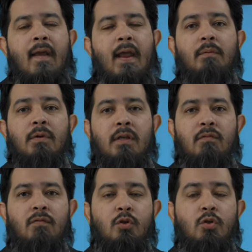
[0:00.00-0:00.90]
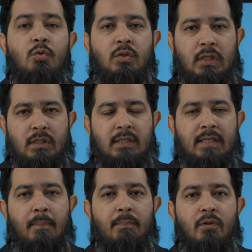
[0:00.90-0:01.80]
And I'm going to give you two such
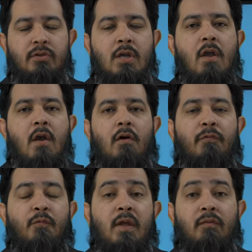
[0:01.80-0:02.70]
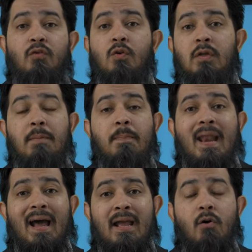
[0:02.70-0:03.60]
examples of if you keep an
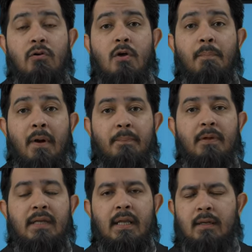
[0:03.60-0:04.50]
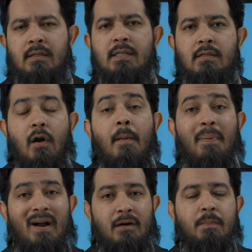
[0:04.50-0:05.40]
eye on your property, and these are
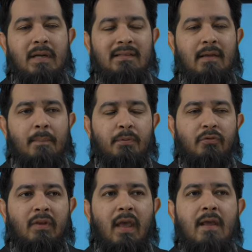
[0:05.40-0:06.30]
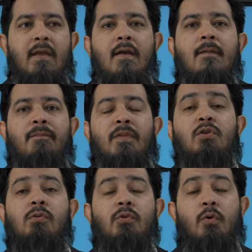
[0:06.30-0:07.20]
apartment examples, okay? Then
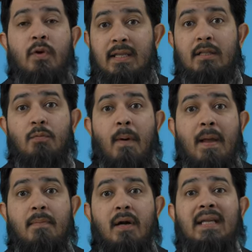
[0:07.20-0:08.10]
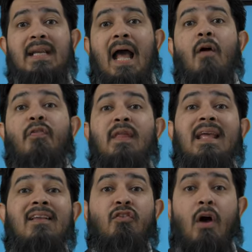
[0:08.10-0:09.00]
you'll know in the Dubai market how
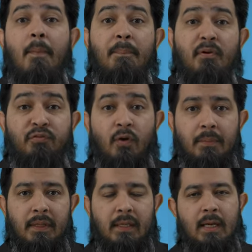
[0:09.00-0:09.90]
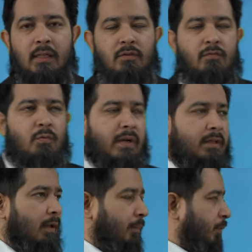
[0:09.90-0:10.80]
things are performing. And I'll give you one
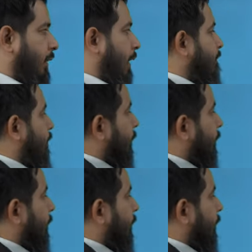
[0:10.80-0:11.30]
example, okay?